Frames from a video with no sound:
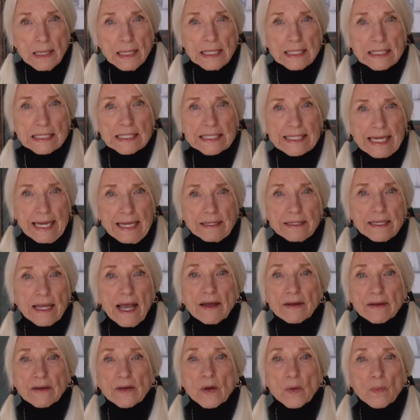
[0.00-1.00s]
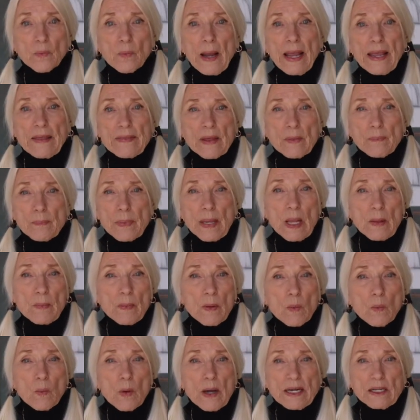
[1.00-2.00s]
Stand out in a way that
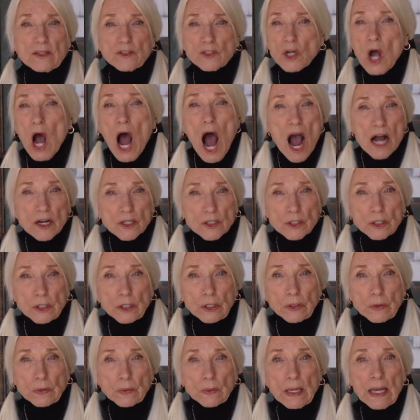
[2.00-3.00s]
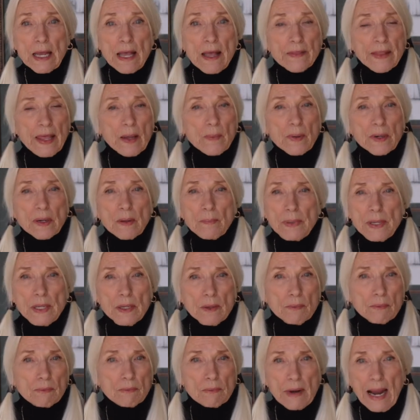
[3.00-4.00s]
people want to talk to you. They want to be
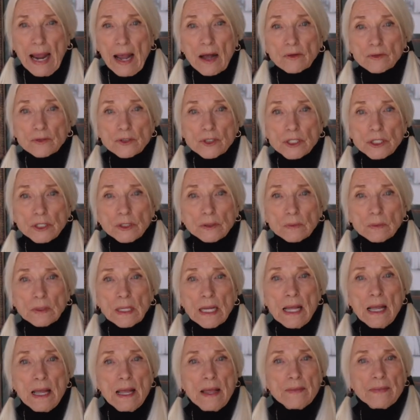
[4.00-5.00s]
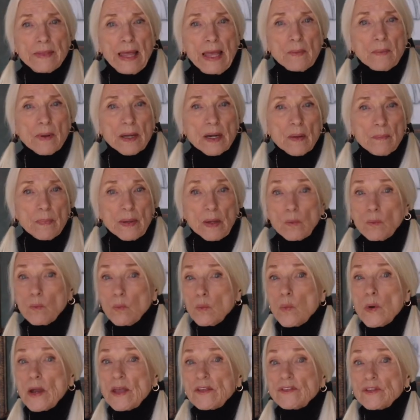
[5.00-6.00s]
around you. They want to be
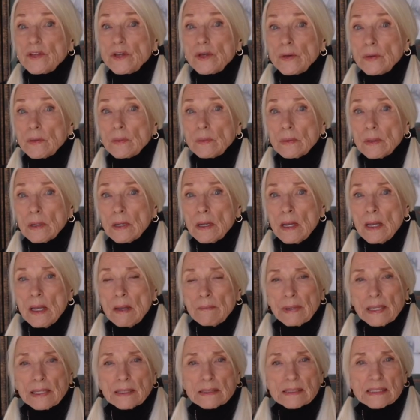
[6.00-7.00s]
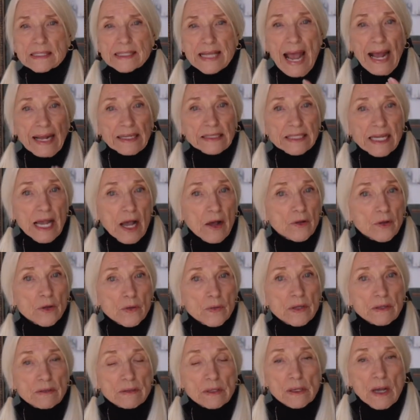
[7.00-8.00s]
with you, because that's how you
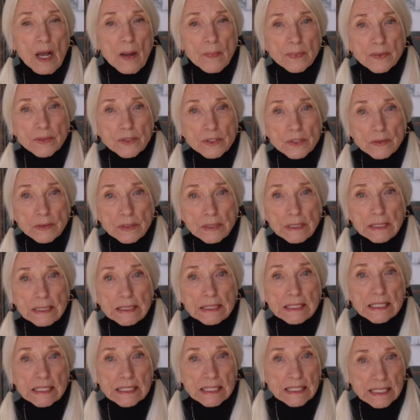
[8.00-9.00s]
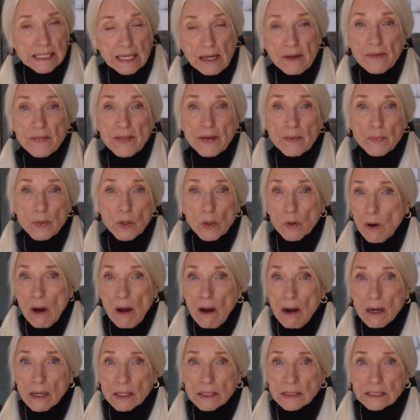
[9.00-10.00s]
get the opportunity to sell them your
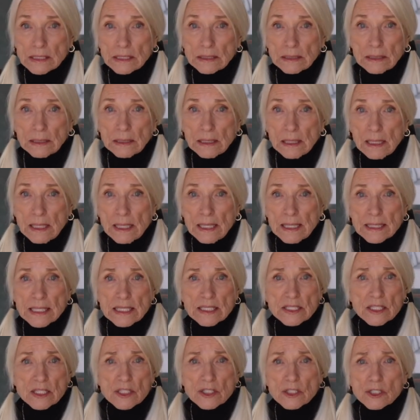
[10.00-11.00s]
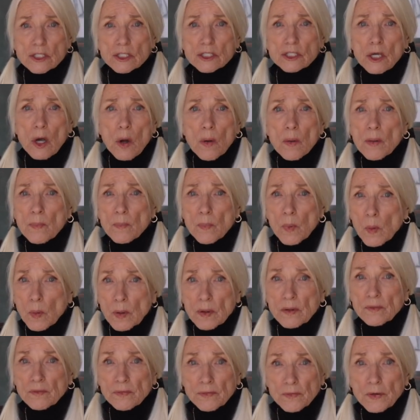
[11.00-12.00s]
art. This is so
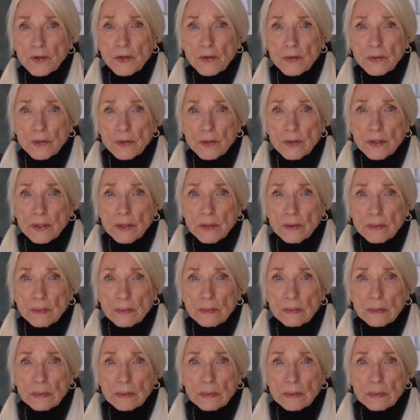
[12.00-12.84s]
important for you to do.